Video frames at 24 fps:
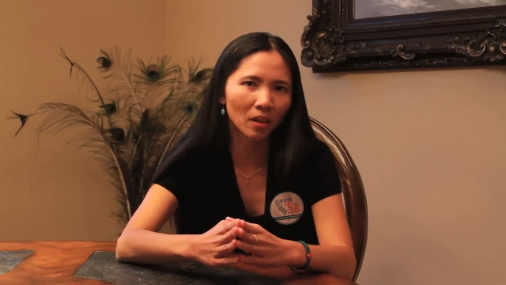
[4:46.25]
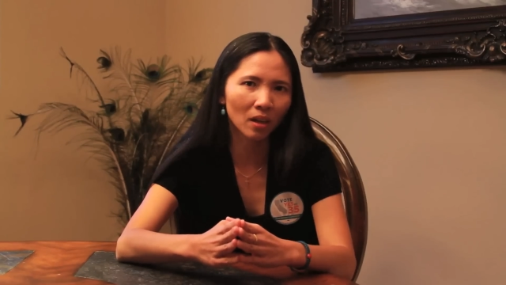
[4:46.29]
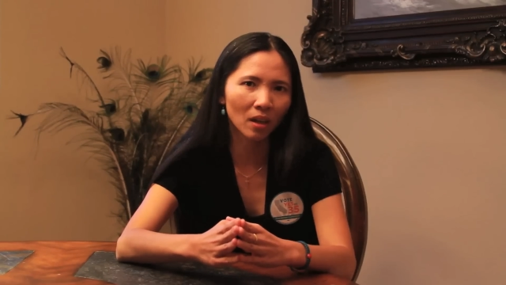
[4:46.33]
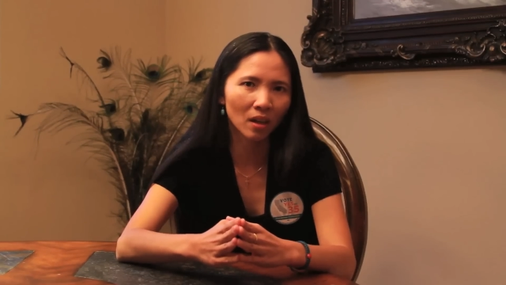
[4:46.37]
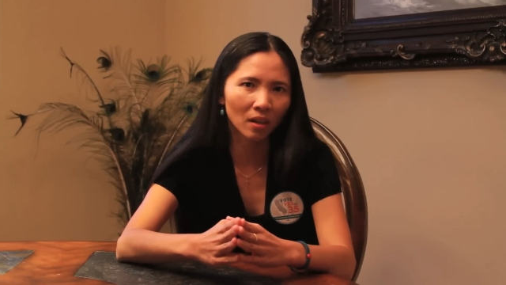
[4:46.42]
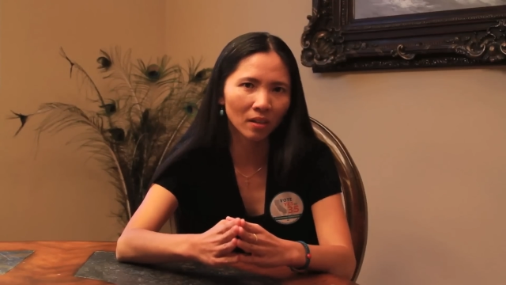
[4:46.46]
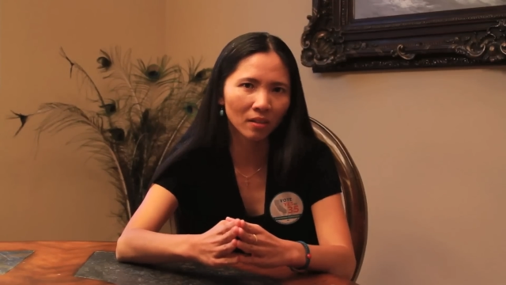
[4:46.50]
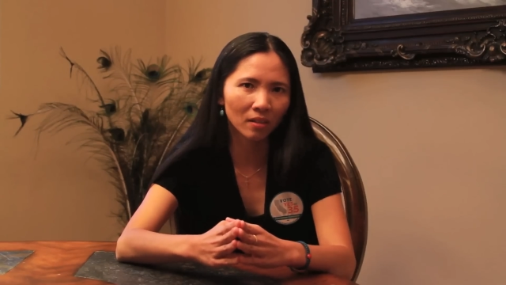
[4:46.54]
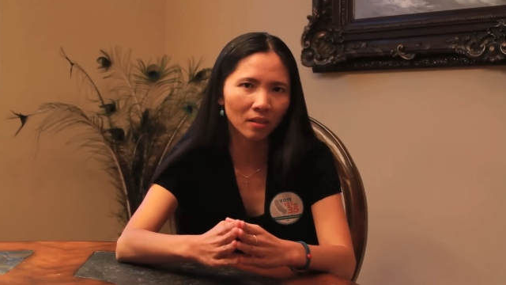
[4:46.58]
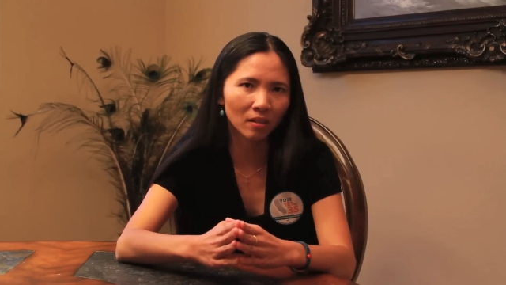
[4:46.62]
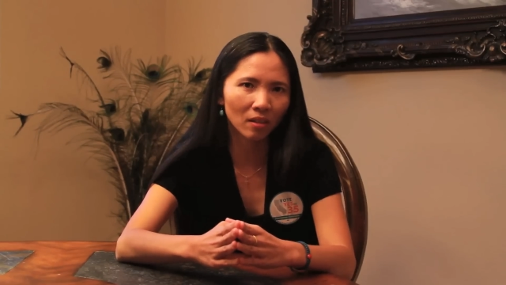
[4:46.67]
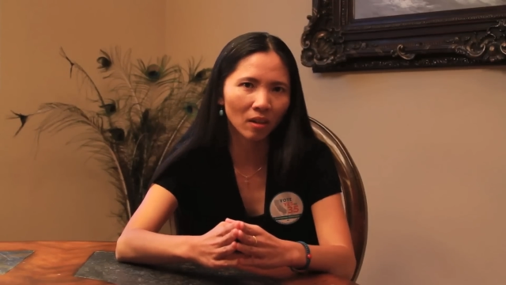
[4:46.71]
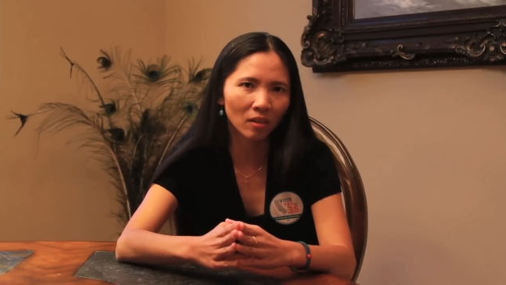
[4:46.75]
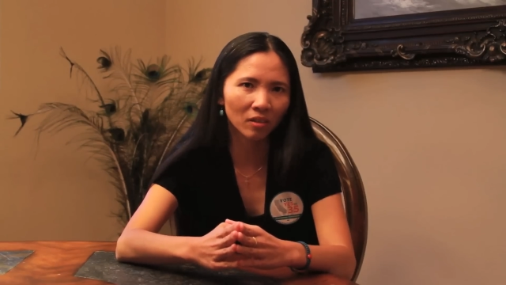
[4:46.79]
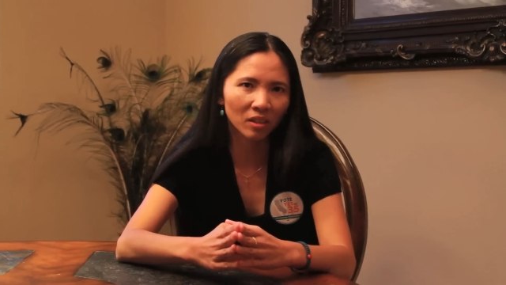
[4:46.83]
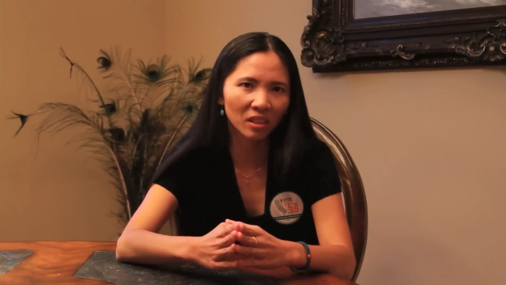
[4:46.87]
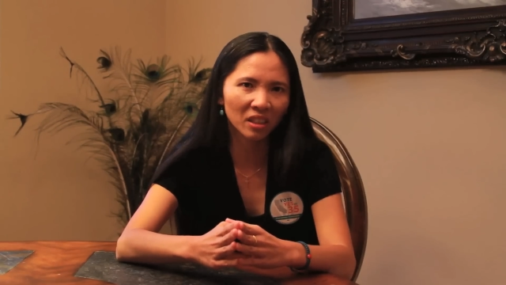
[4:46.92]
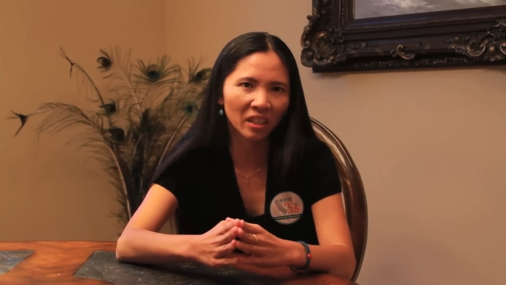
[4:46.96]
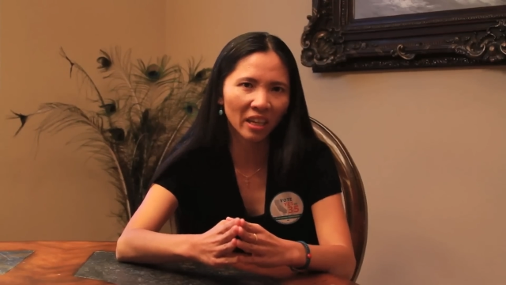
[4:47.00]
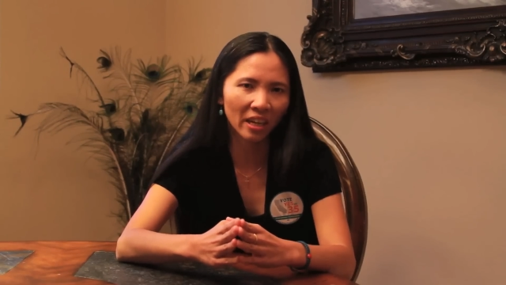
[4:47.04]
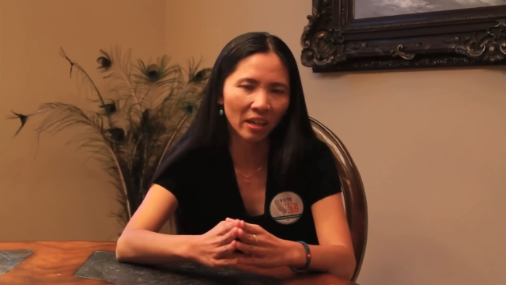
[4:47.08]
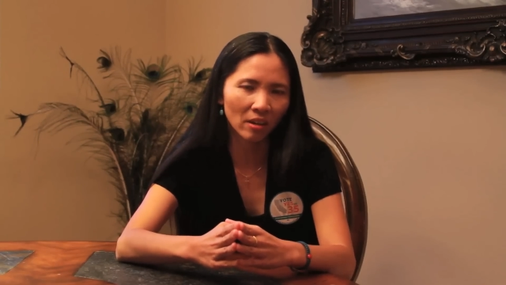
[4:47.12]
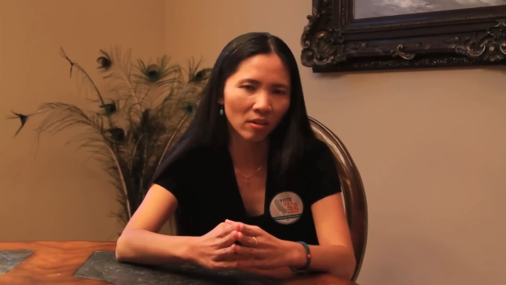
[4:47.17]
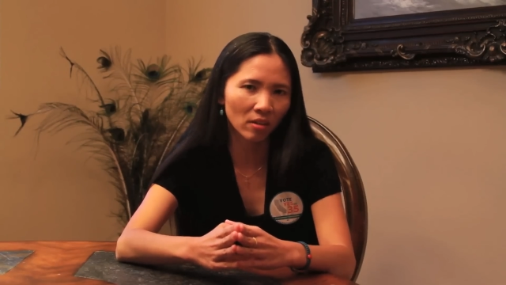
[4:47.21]
us or
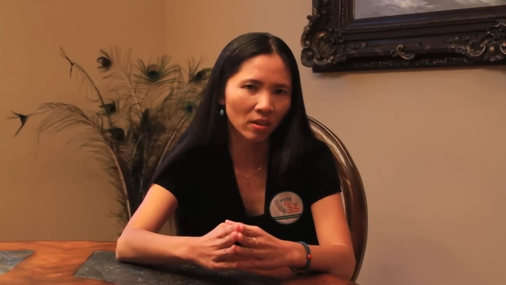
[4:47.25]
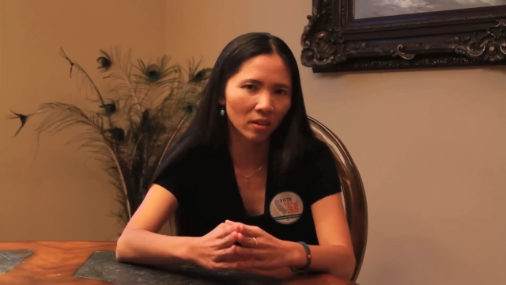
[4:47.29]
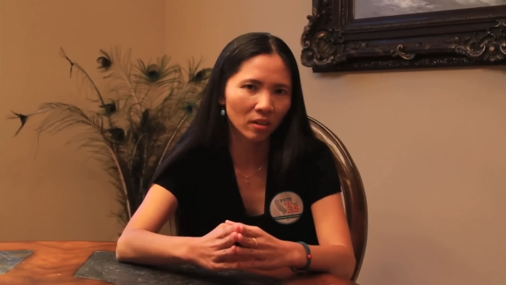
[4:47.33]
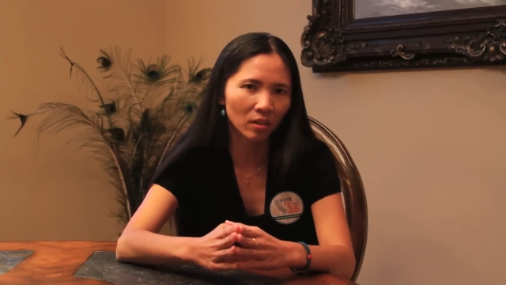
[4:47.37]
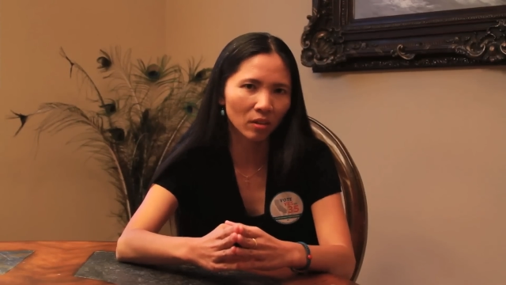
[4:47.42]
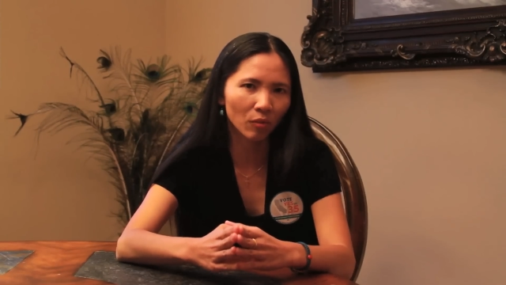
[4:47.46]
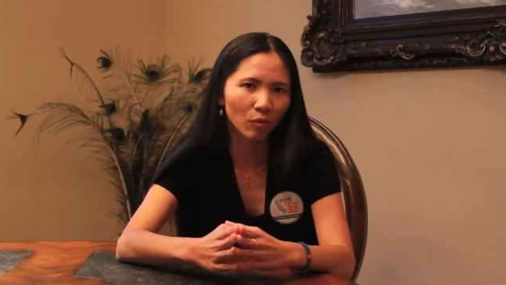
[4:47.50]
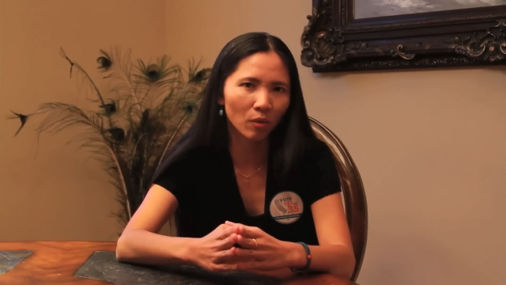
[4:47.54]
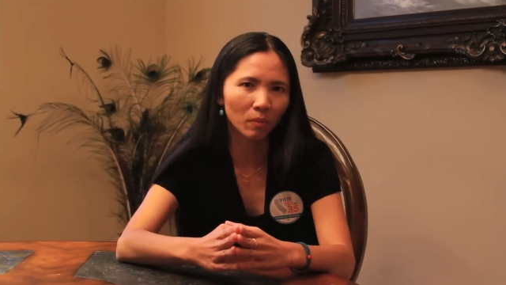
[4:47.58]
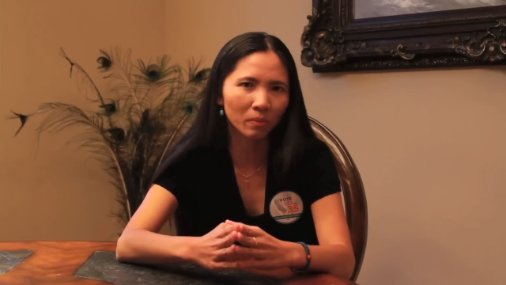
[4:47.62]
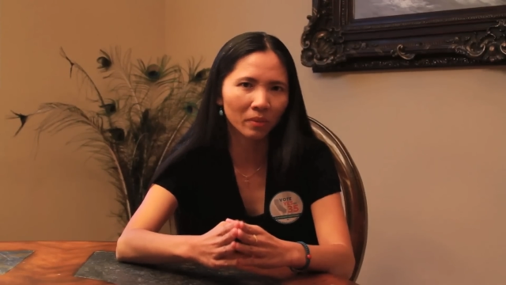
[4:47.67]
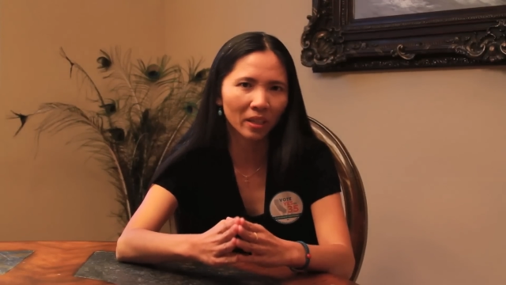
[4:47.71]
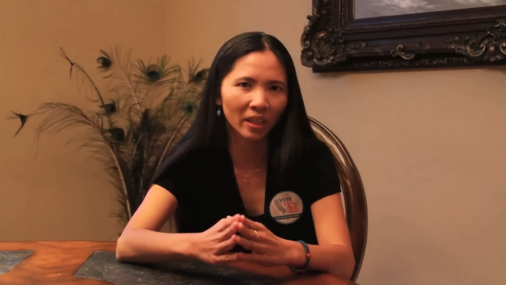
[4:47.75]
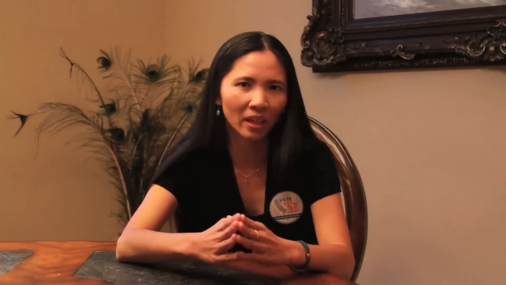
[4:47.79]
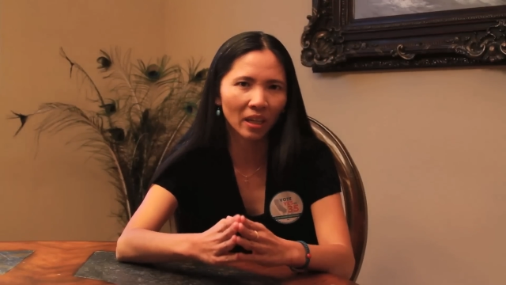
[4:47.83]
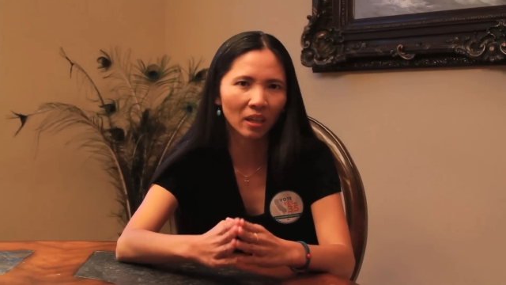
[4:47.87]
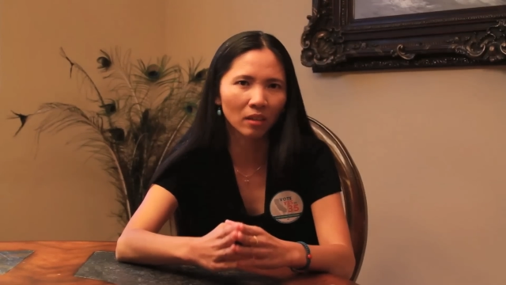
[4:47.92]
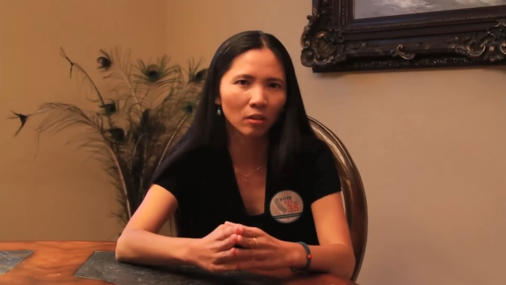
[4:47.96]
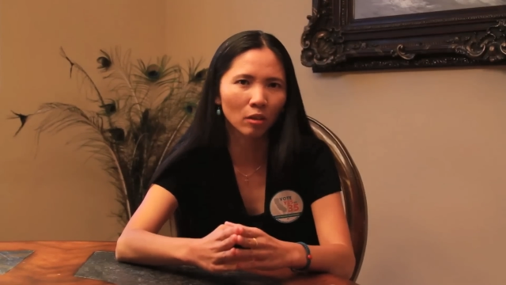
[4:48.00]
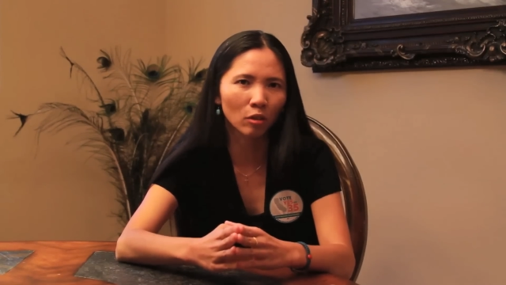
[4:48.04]
scare us from taking